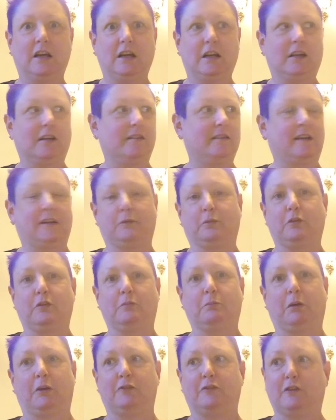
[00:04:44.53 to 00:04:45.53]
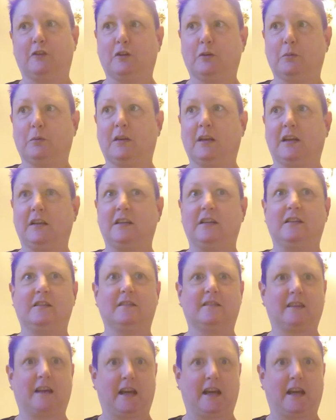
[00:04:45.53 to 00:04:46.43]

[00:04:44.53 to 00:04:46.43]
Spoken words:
because that's what you're supposed to do with onions.